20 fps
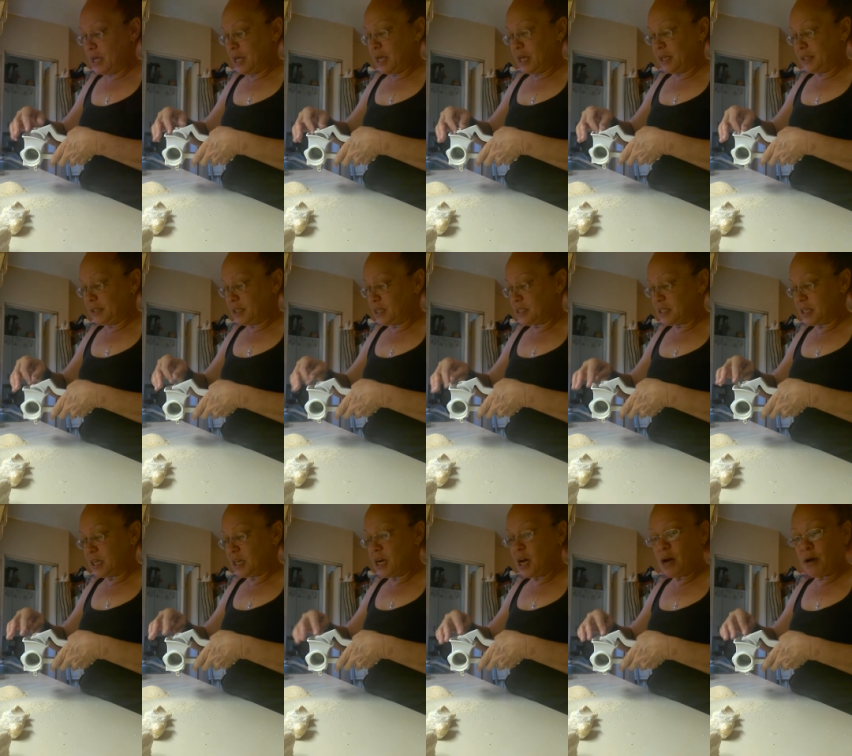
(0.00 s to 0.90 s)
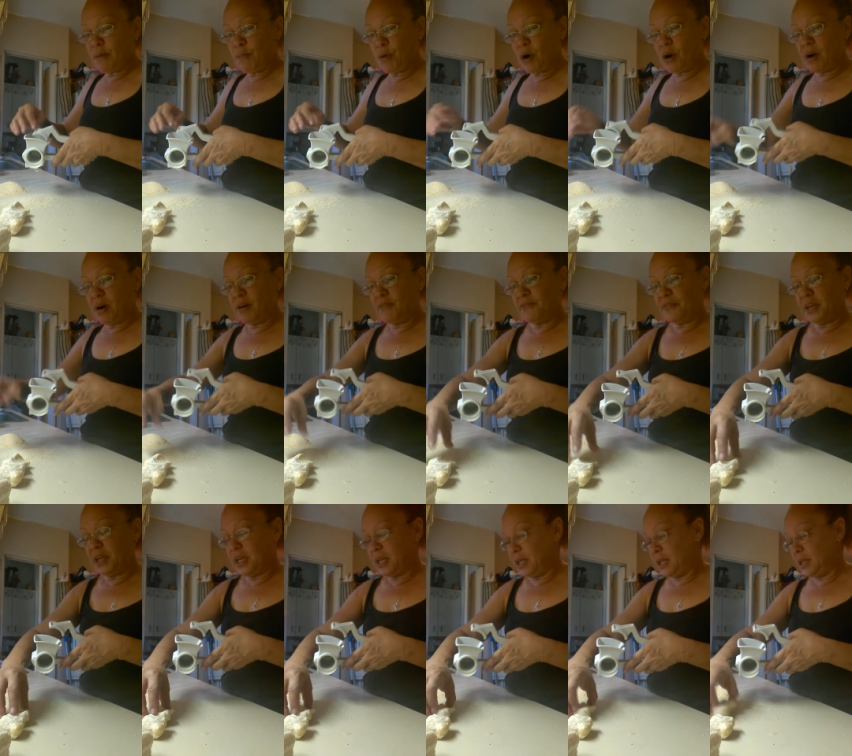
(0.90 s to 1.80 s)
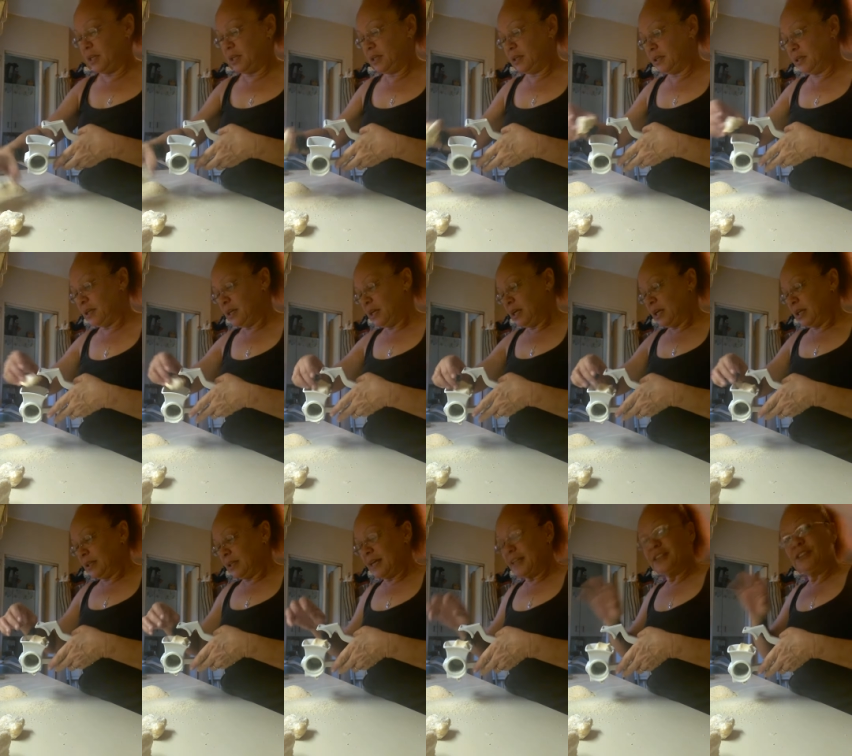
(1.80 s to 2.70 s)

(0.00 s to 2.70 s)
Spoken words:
It doesn't come off in like